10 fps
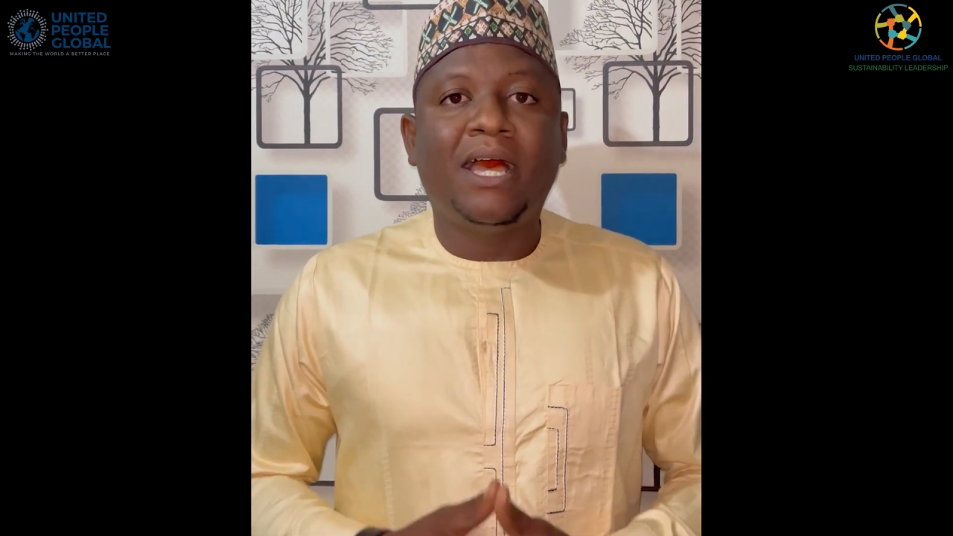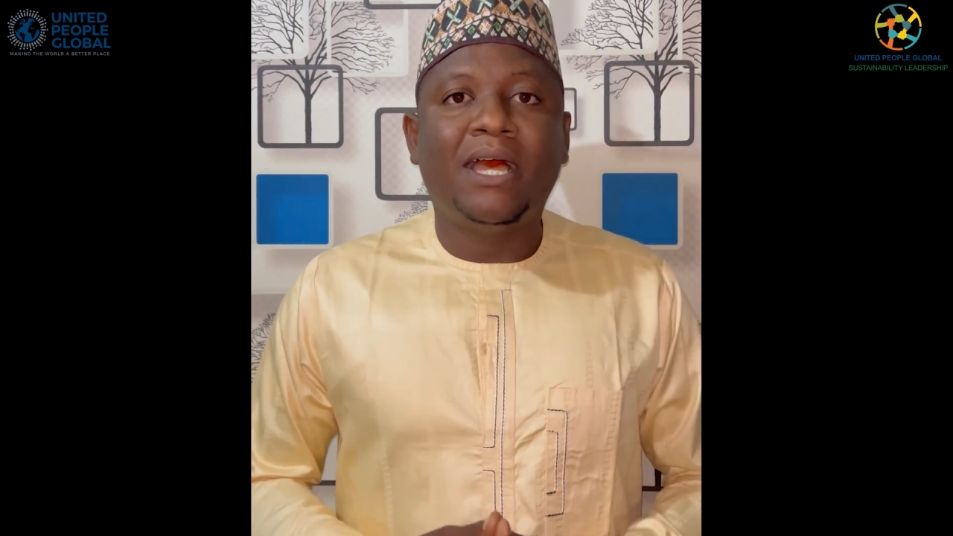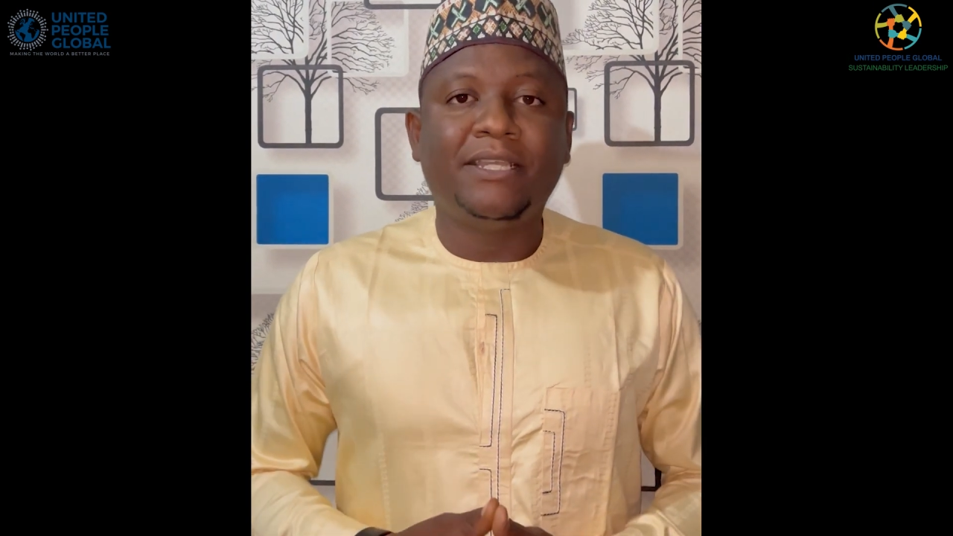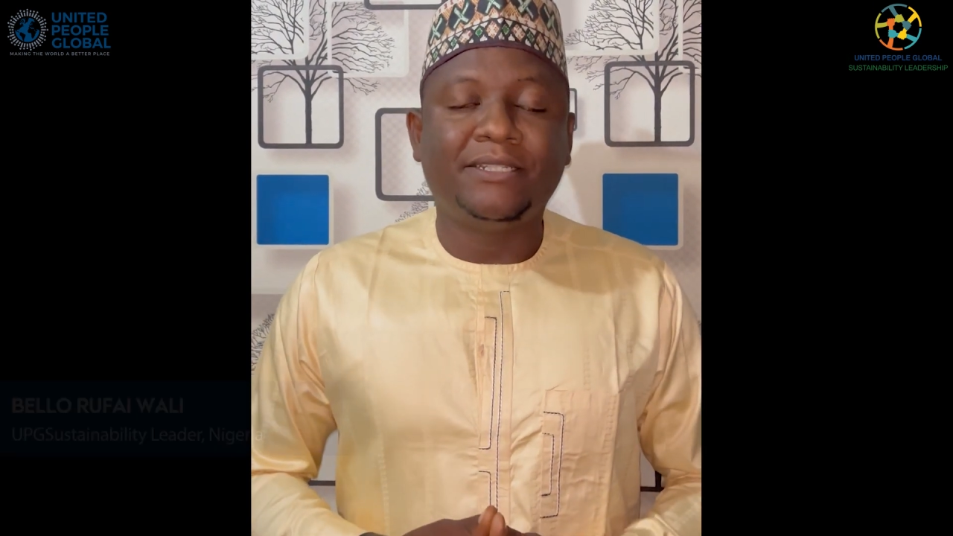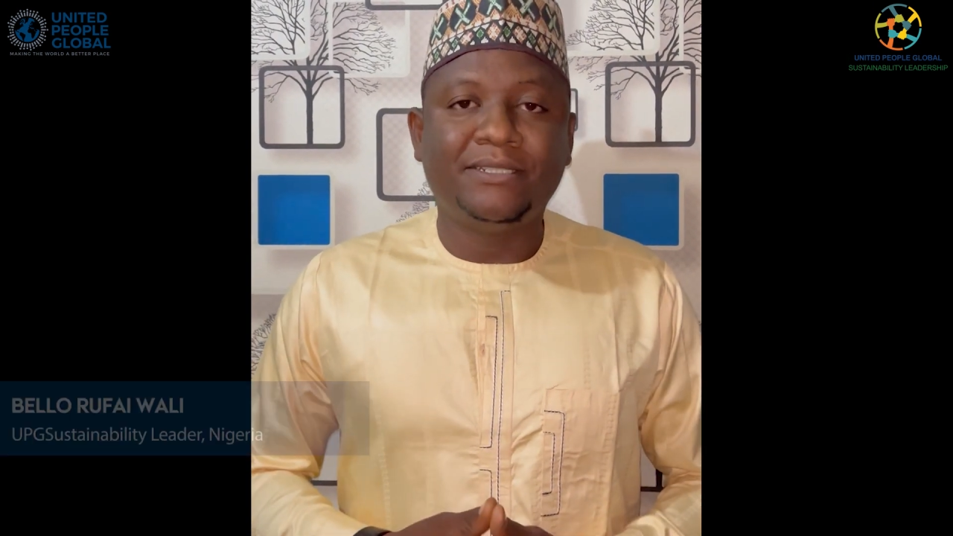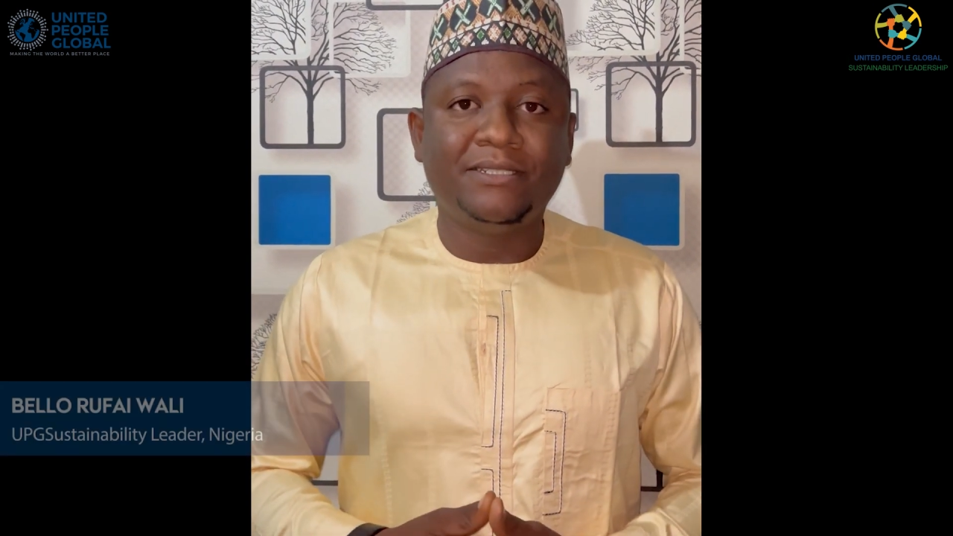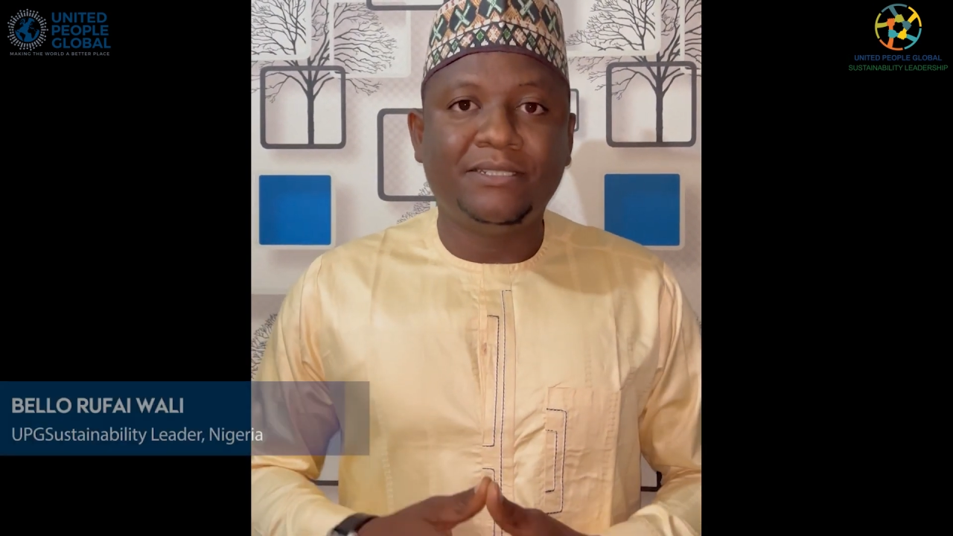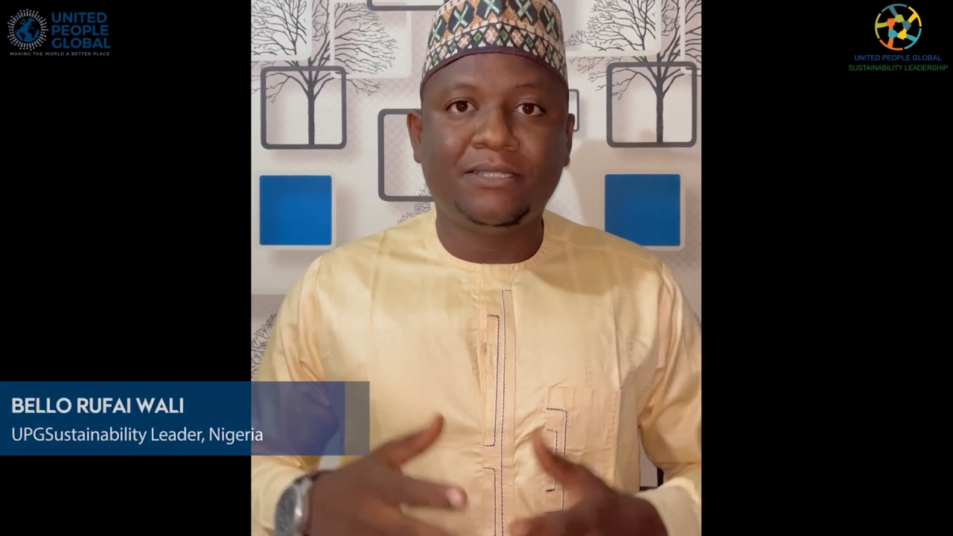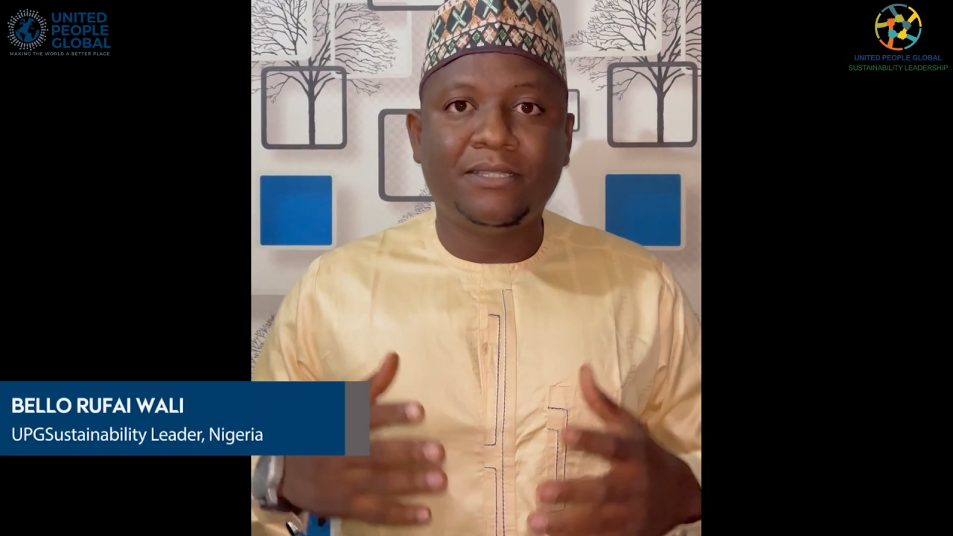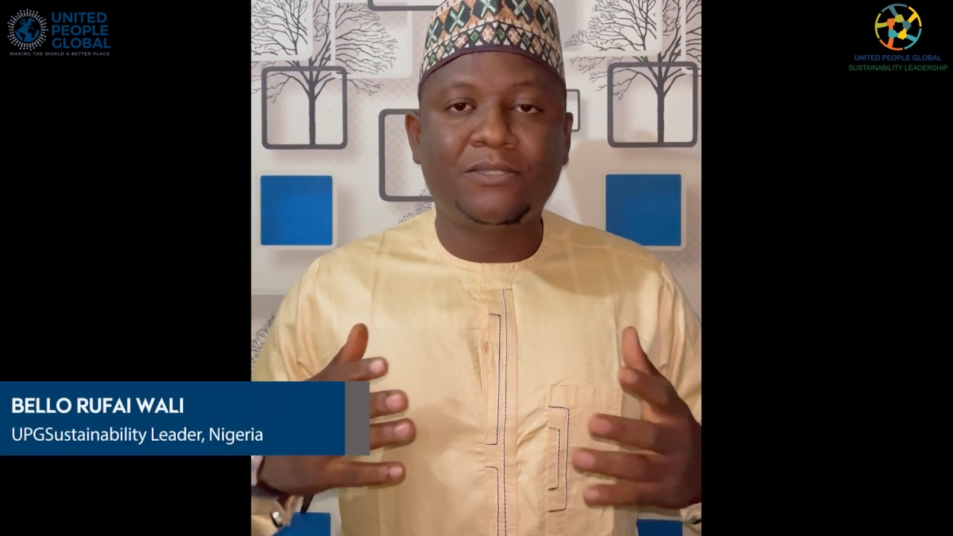and
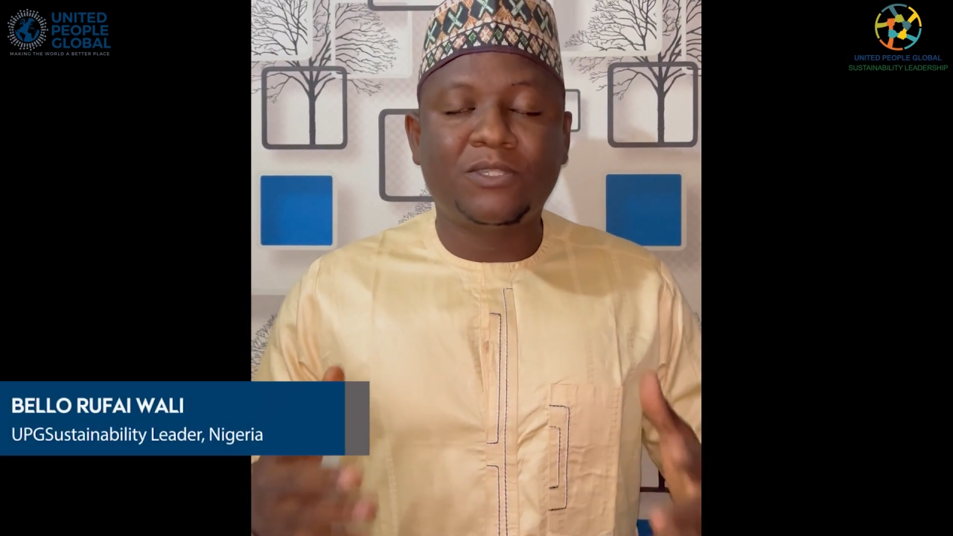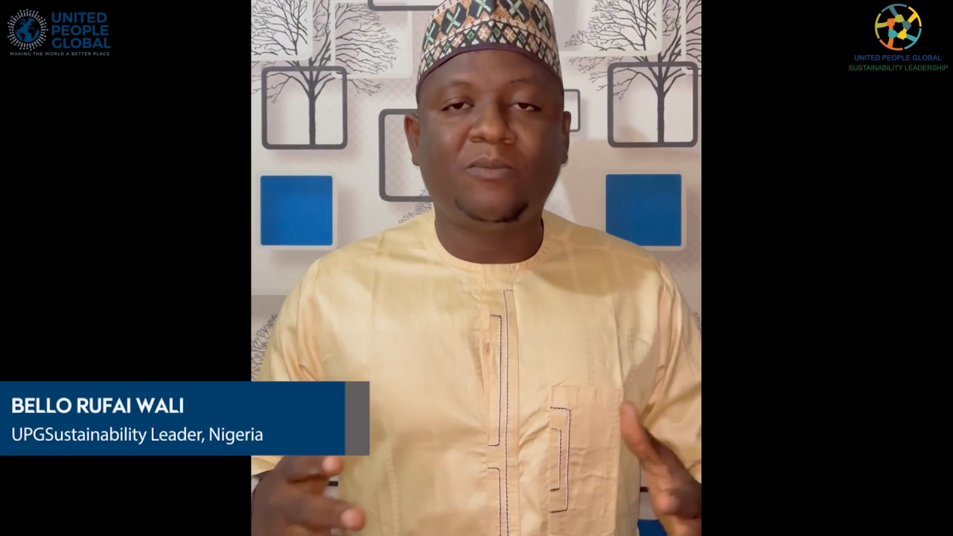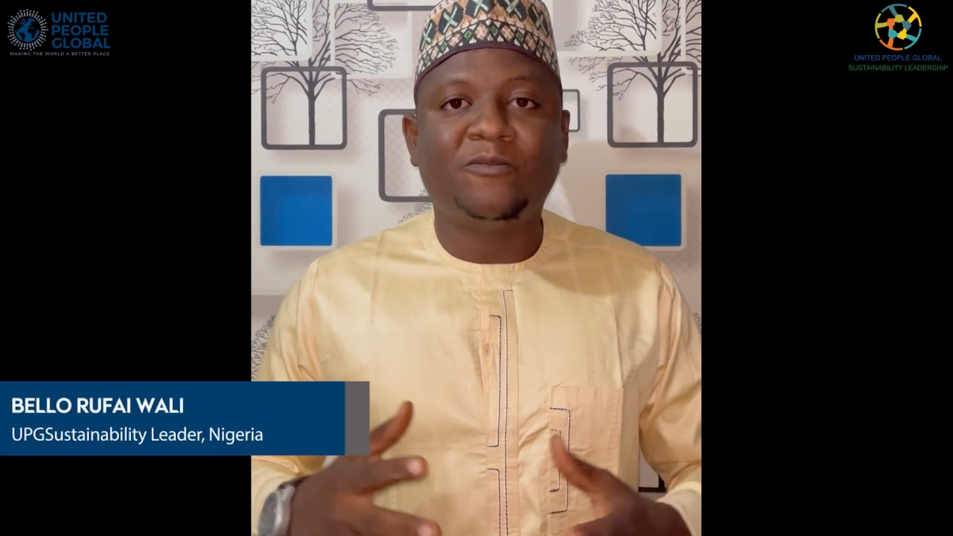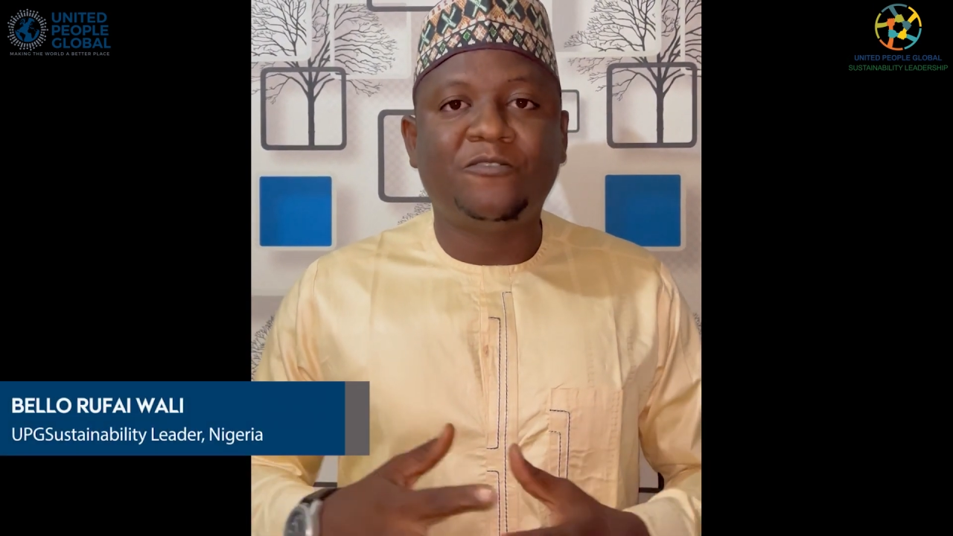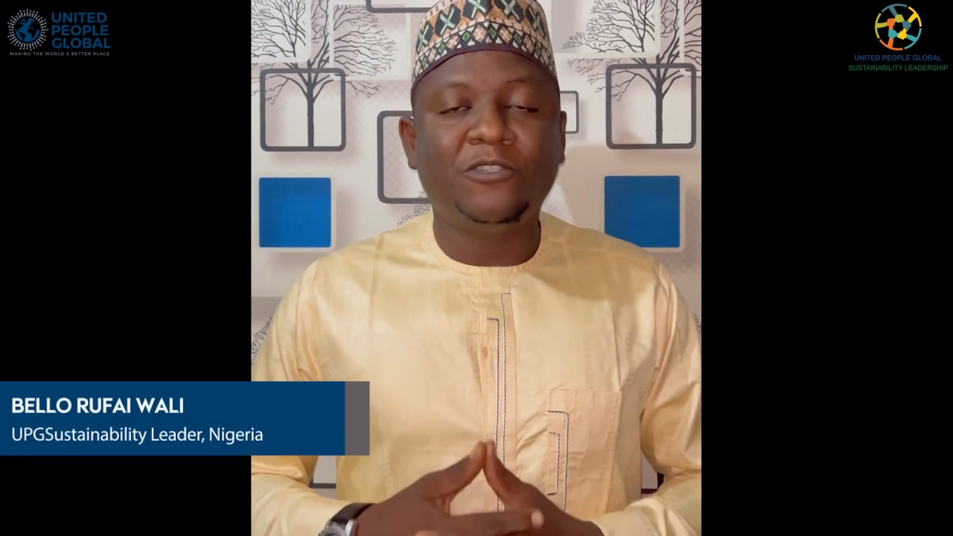some